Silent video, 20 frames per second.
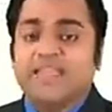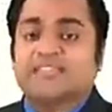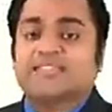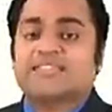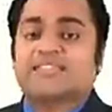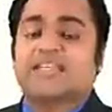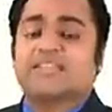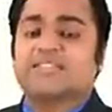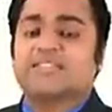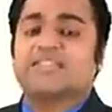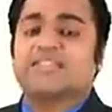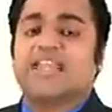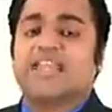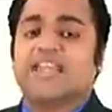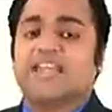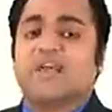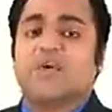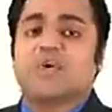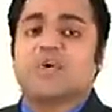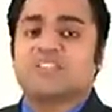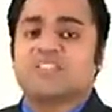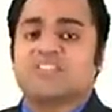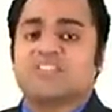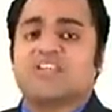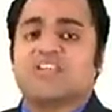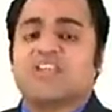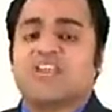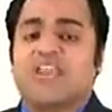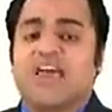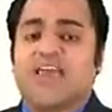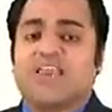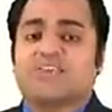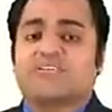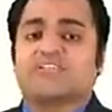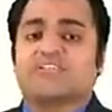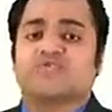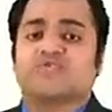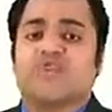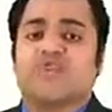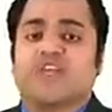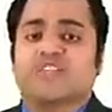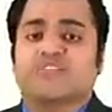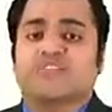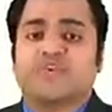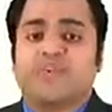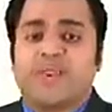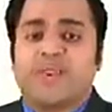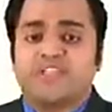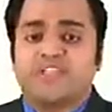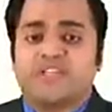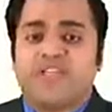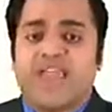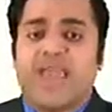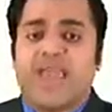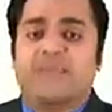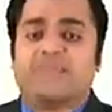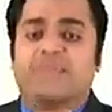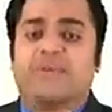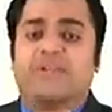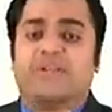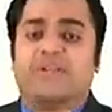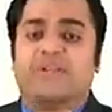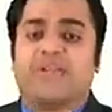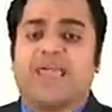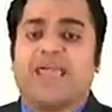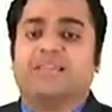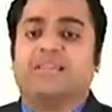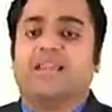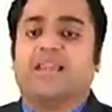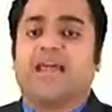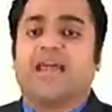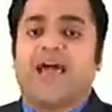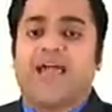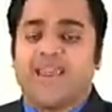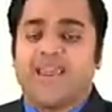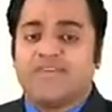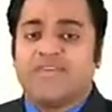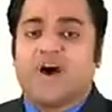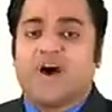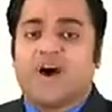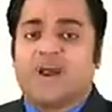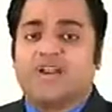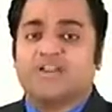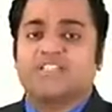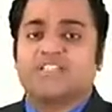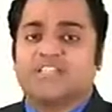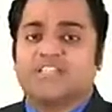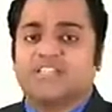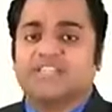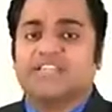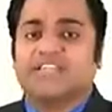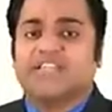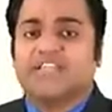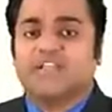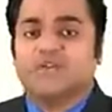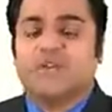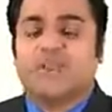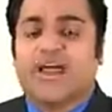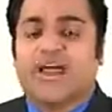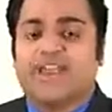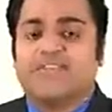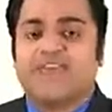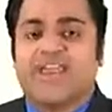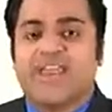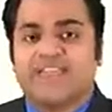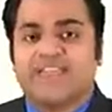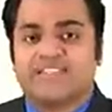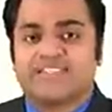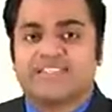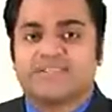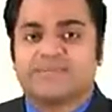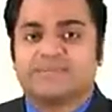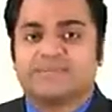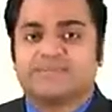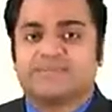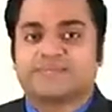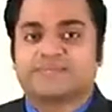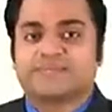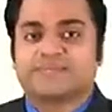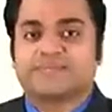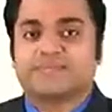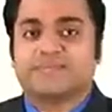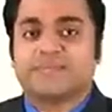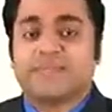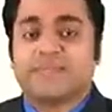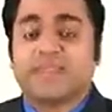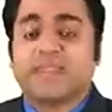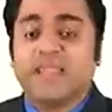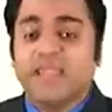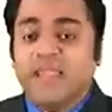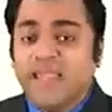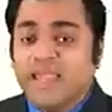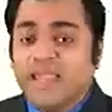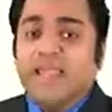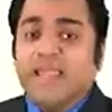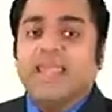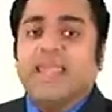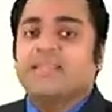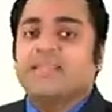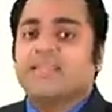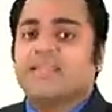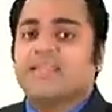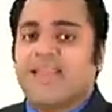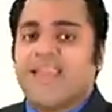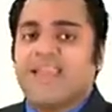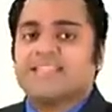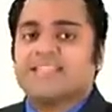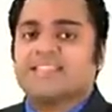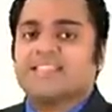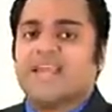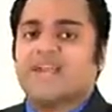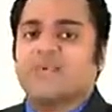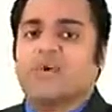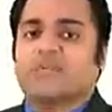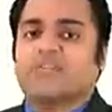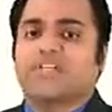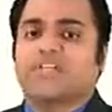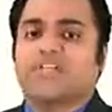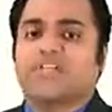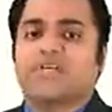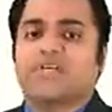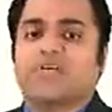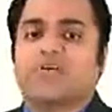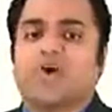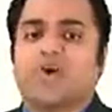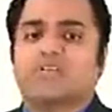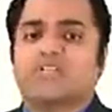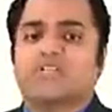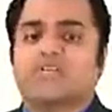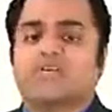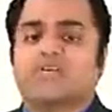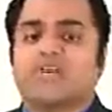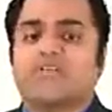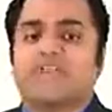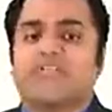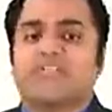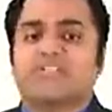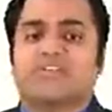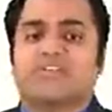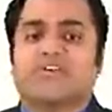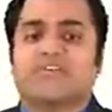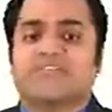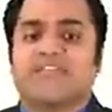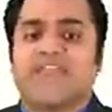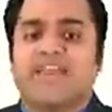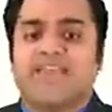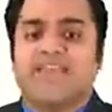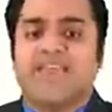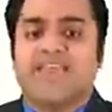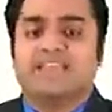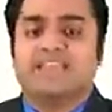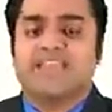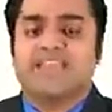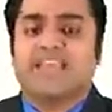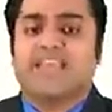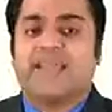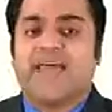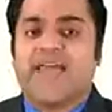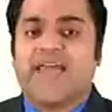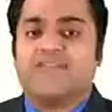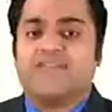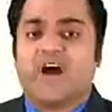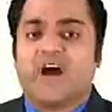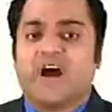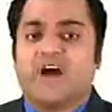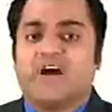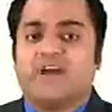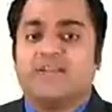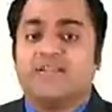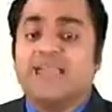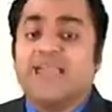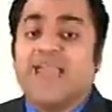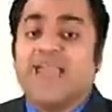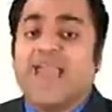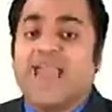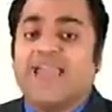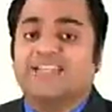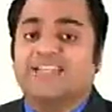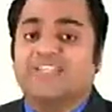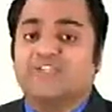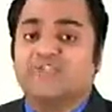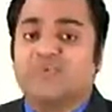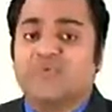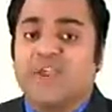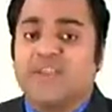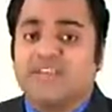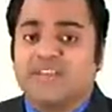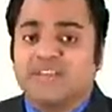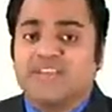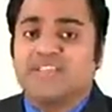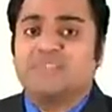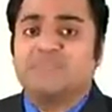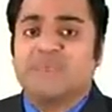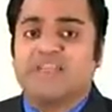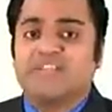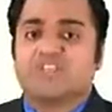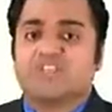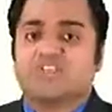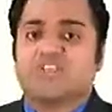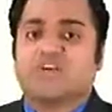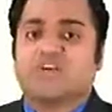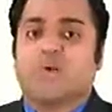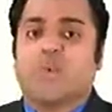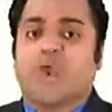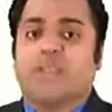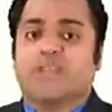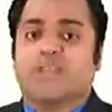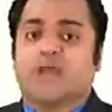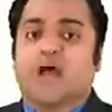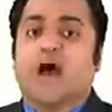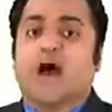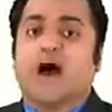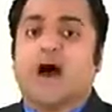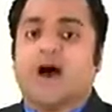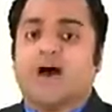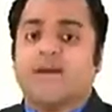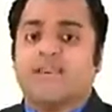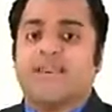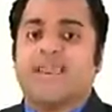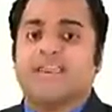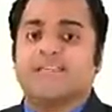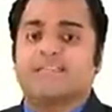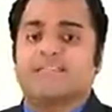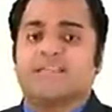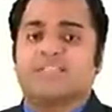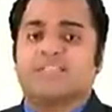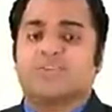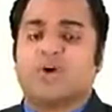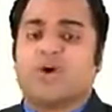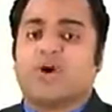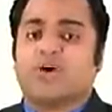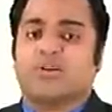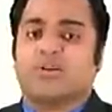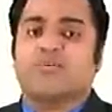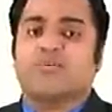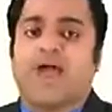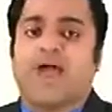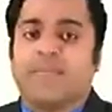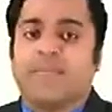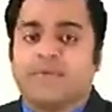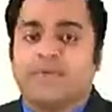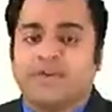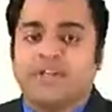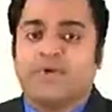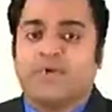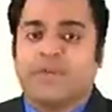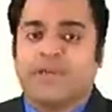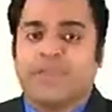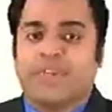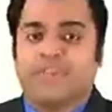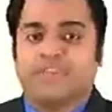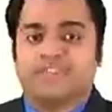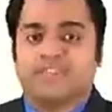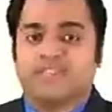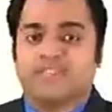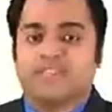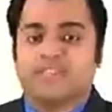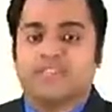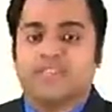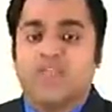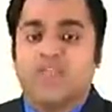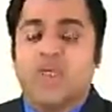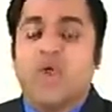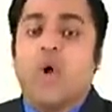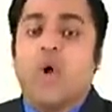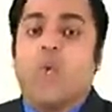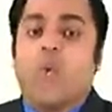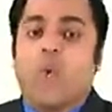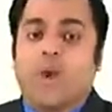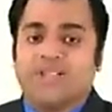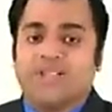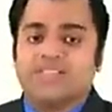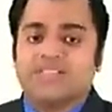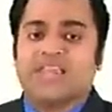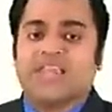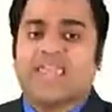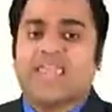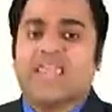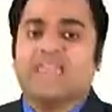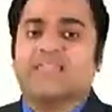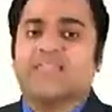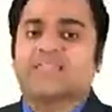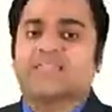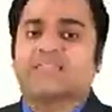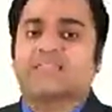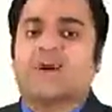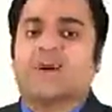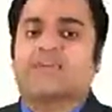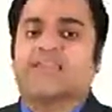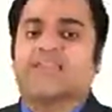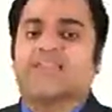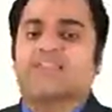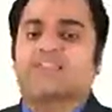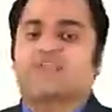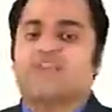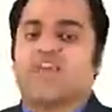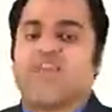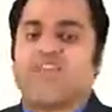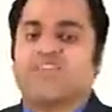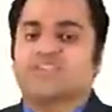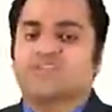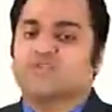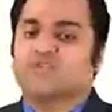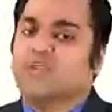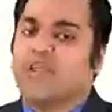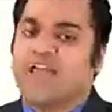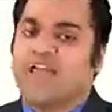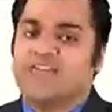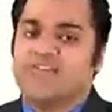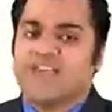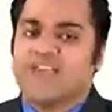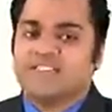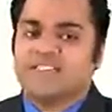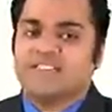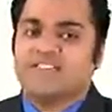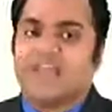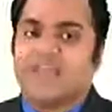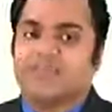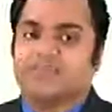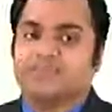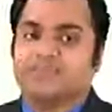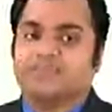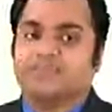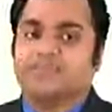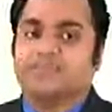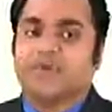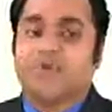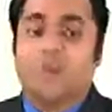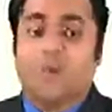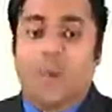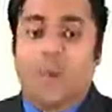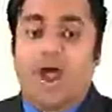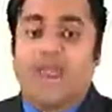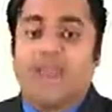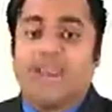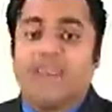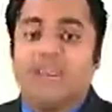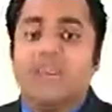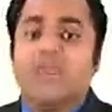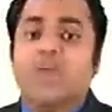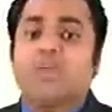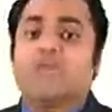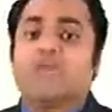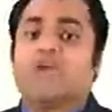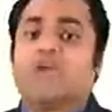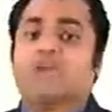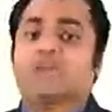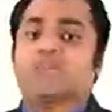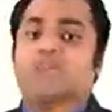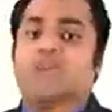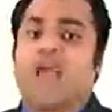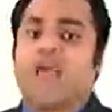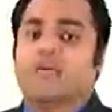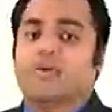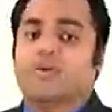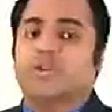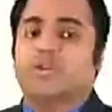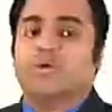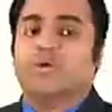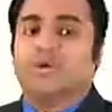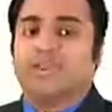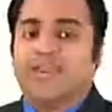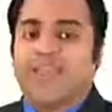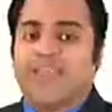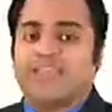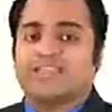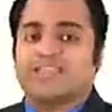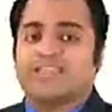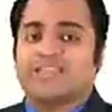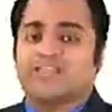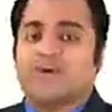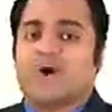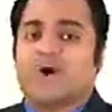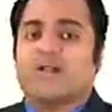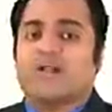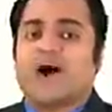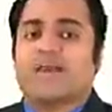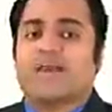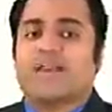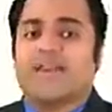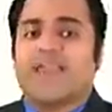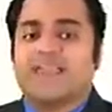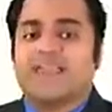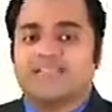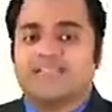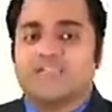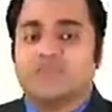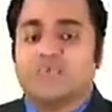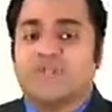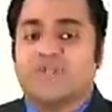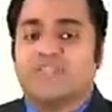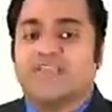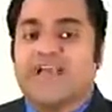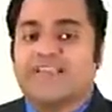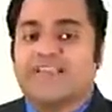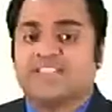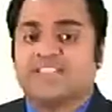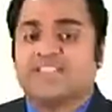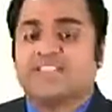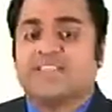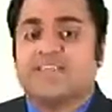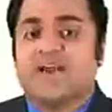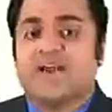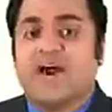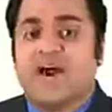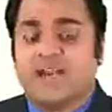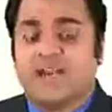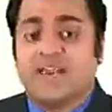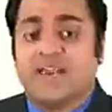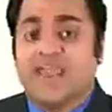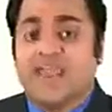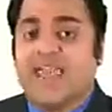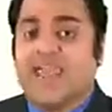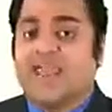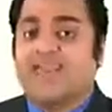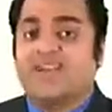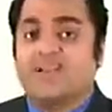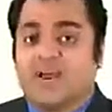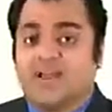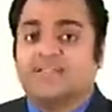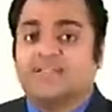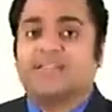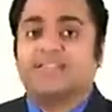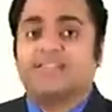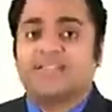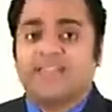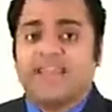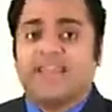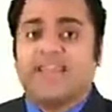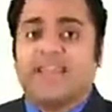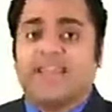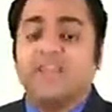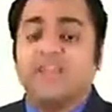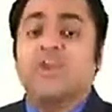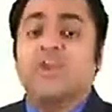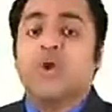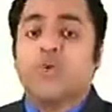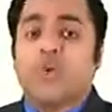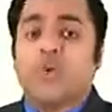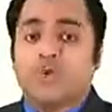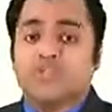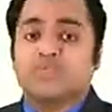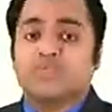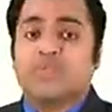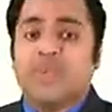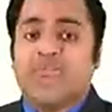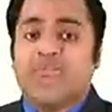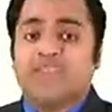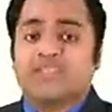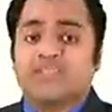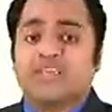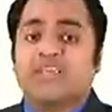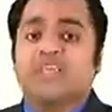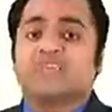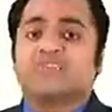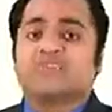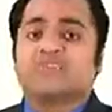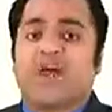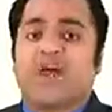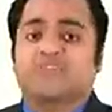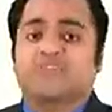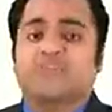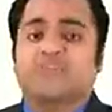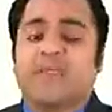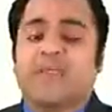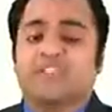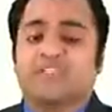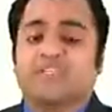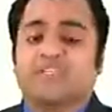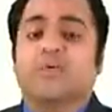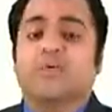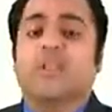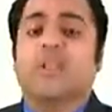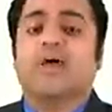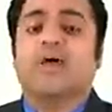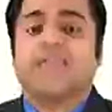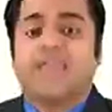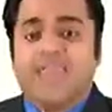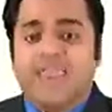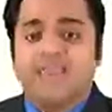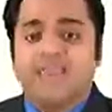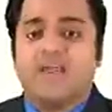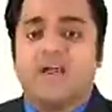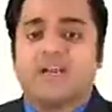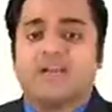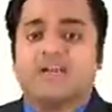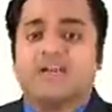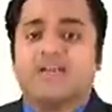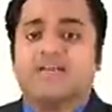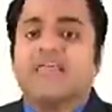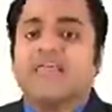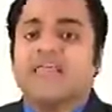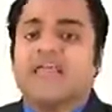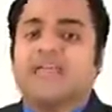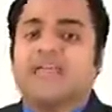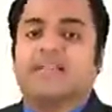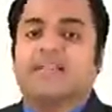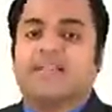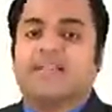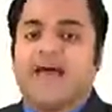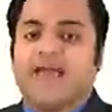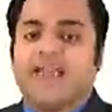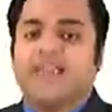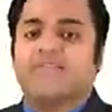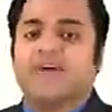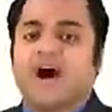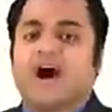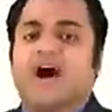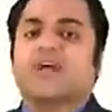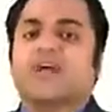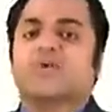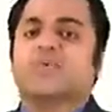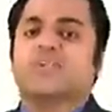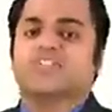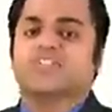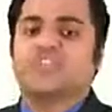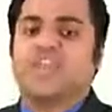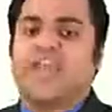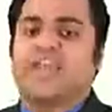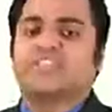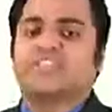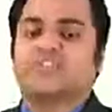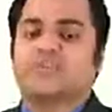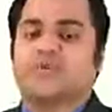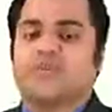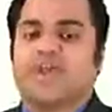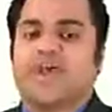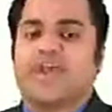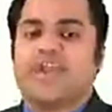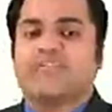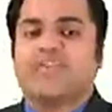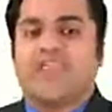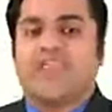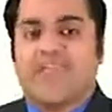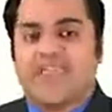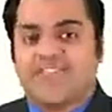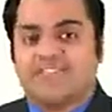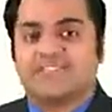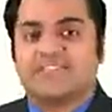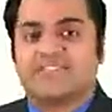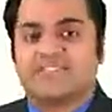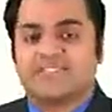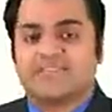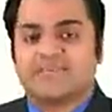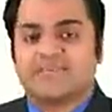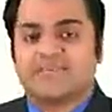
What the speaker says: Since DNA was still alive, transformation happened and the live R turned into live S. In the next set, what they did was they took a mixture of dead S and live R and treated this mixture with RNases or ribonucleases. Once again, they saw that it changed to live S type. Why? Because ribonucleases or RNases will digest the RNA and not the DNA, which means transformation will again occur and the live R will change to live S.